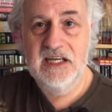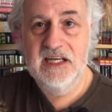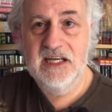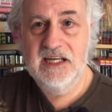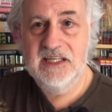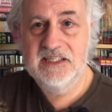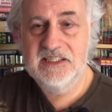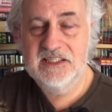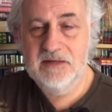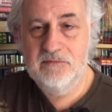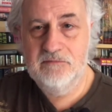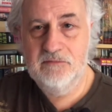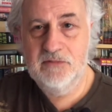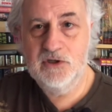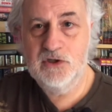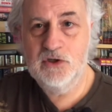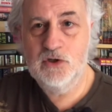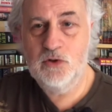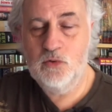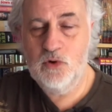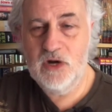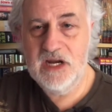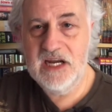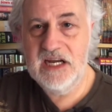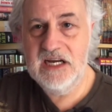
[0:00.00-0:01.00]
it's in
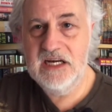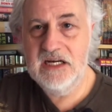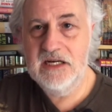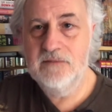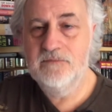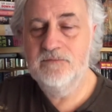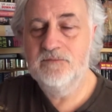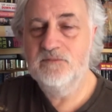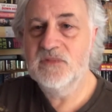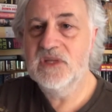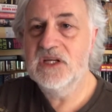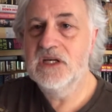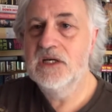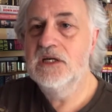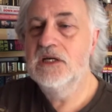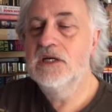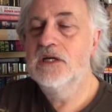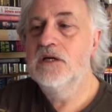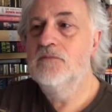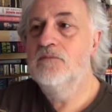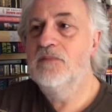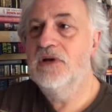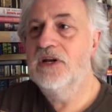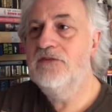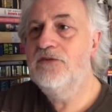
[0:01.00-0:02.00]
between.
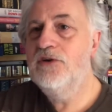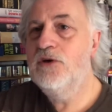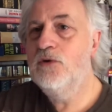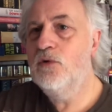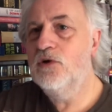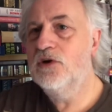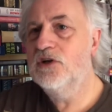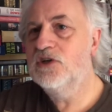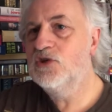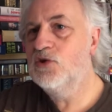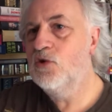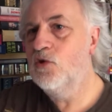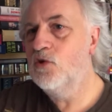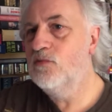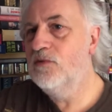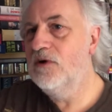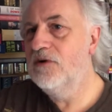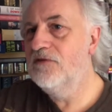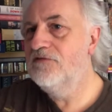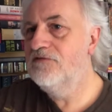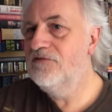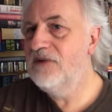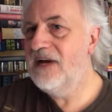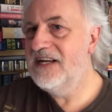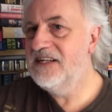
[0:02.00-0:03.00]
But if you want to talk
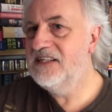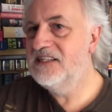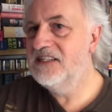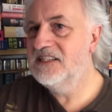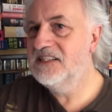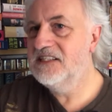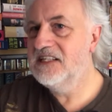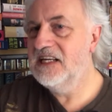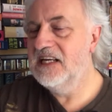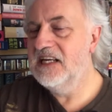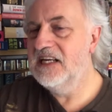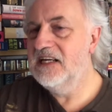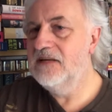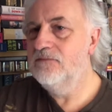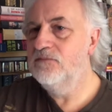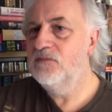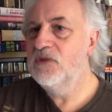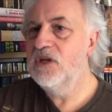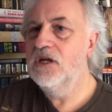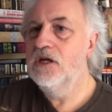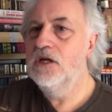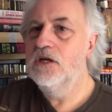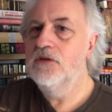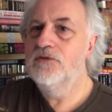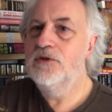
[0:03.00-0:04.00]
about fantasy,
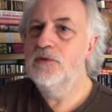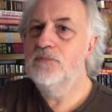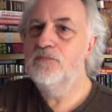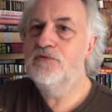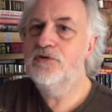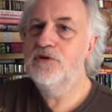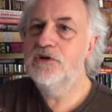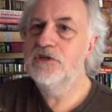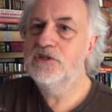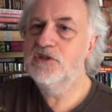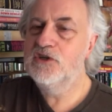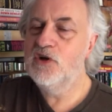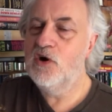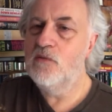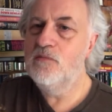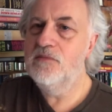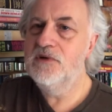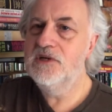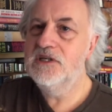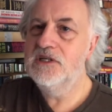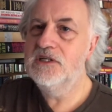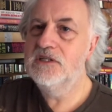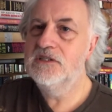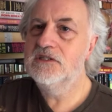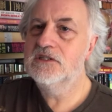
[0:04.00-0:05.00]
the
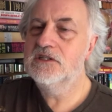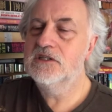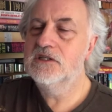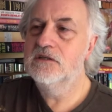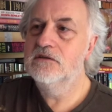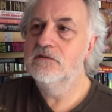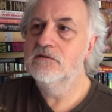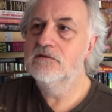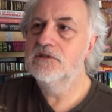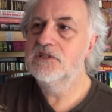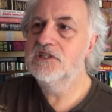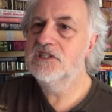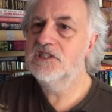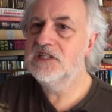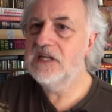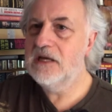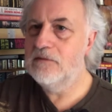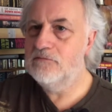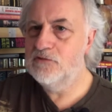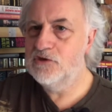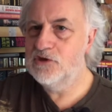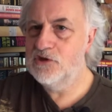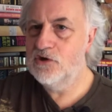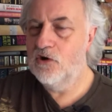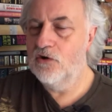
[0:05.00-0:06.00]
predominant
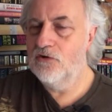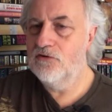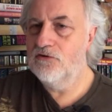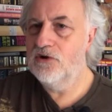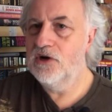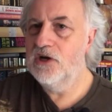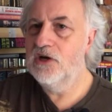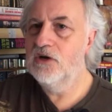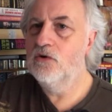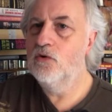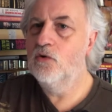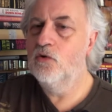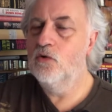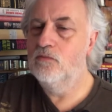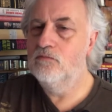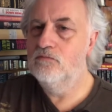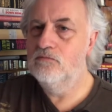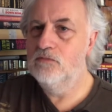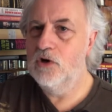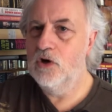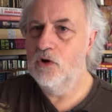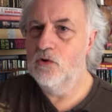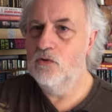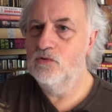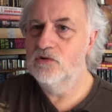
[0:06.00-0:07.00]
subgenre or
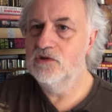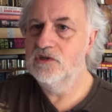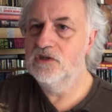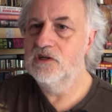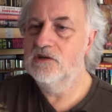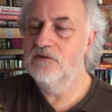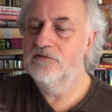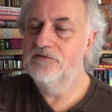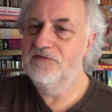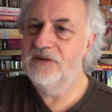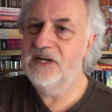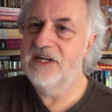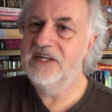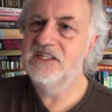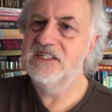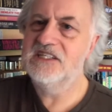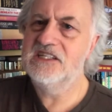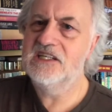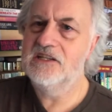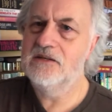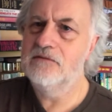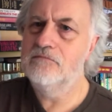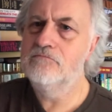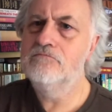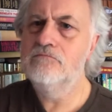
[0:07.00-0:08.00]
mode of
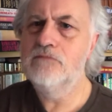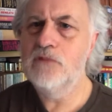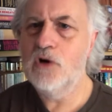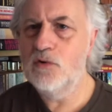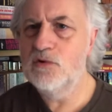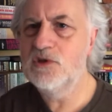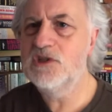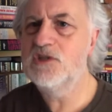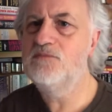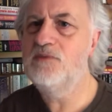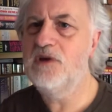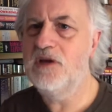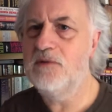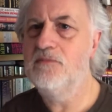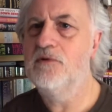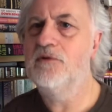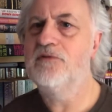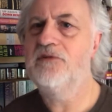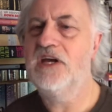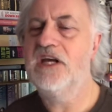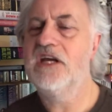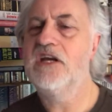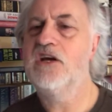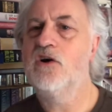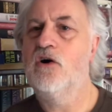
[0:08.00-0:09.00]
fantasy that most people
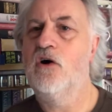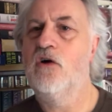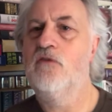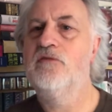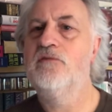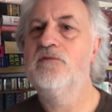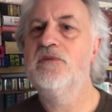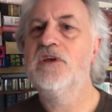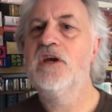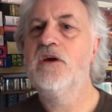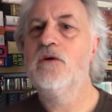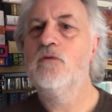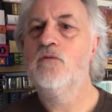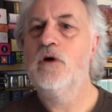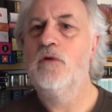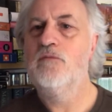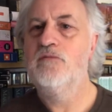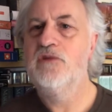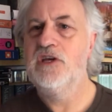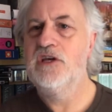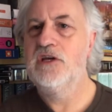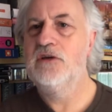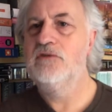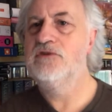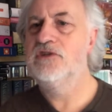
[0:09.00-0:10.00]
think of when
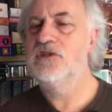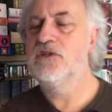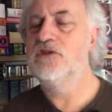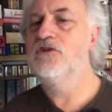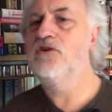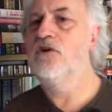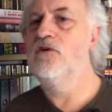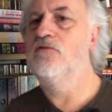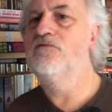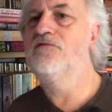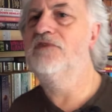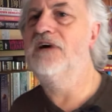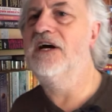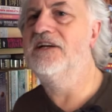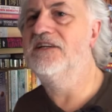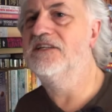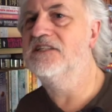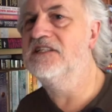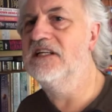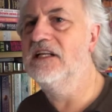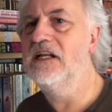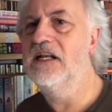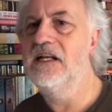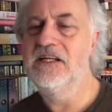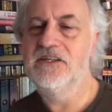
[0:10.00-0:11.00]
we use the term
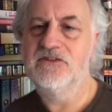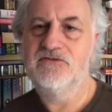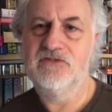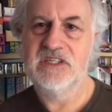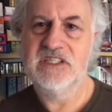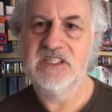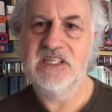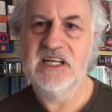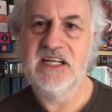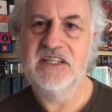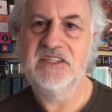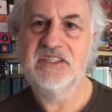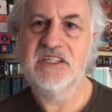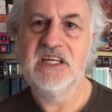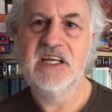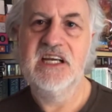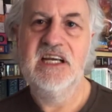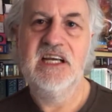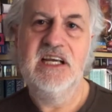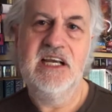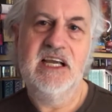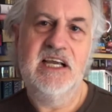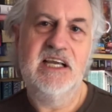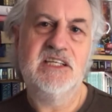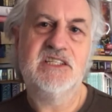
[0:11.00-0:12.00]
fantasy in the literary sense
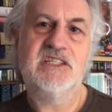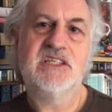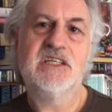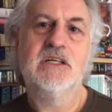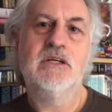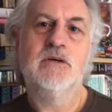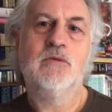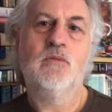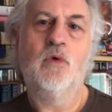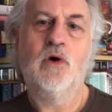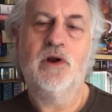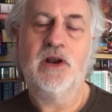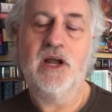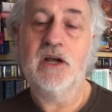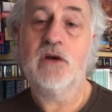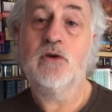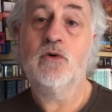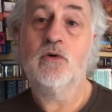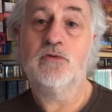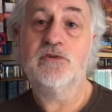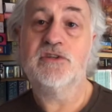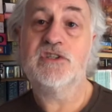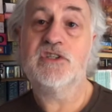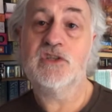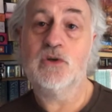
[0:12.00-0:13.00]
is what I
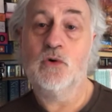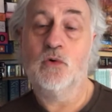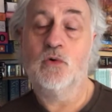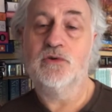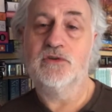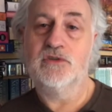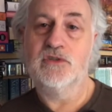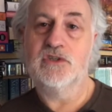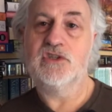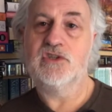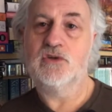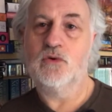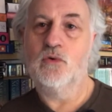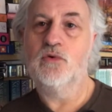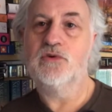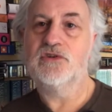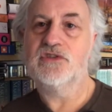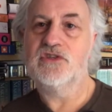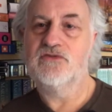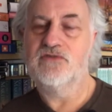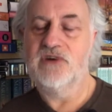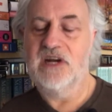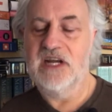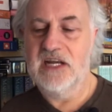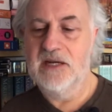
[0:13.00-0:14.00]
call sword and
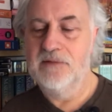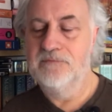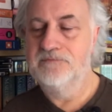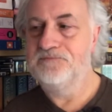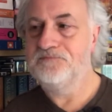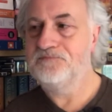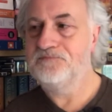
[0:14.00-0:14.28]
sorcery.